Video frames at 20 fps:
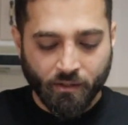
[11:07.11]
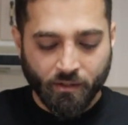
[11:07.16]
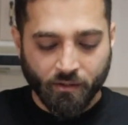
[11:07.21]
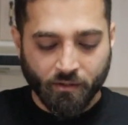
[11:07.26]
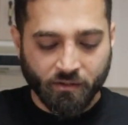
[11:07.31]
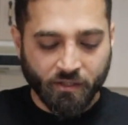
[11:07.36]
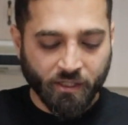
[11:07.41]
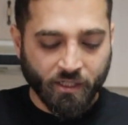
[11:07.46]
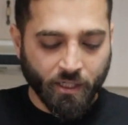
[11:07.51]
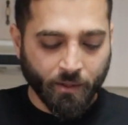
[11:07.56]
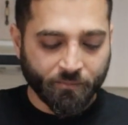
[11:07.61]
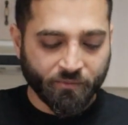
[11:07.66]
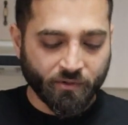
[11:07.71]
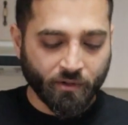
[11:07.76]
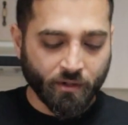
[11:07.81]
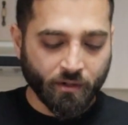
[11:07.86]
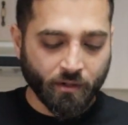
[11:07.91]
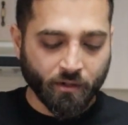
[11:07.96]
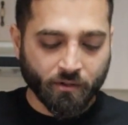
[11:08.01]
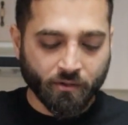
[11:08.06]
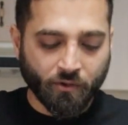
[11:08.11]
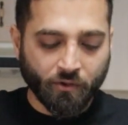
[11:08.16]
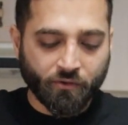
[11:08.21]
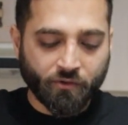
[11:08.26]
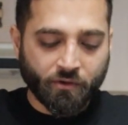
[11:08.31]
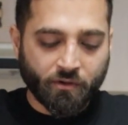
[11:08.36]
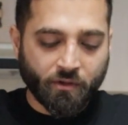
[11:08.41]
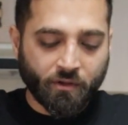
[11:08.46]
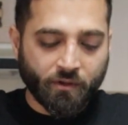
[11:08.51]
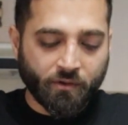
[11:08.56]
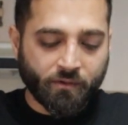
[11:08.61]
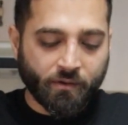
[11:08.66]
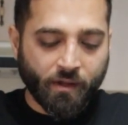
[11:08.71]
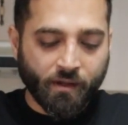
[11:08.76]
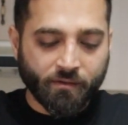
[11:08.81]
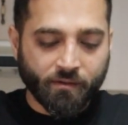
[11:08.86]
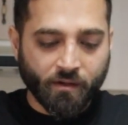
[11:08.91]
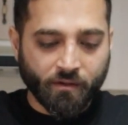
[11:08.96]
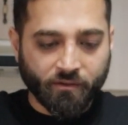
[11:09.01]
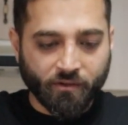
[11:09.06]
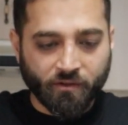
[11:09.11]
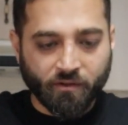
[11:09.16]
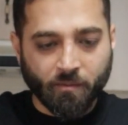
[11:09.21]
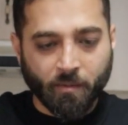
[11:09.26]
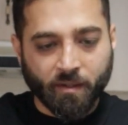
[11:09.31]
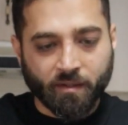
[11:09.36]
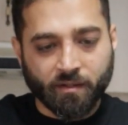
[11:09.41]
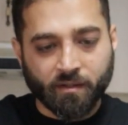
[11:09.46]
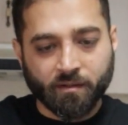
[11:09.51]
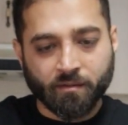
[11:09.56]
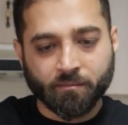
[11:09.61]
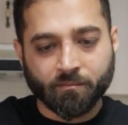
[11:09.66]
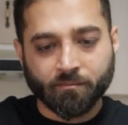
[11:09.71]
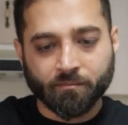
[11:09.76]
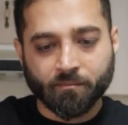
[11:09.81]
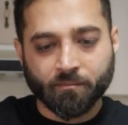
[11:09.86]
the teacups are closer to the size I was expecting,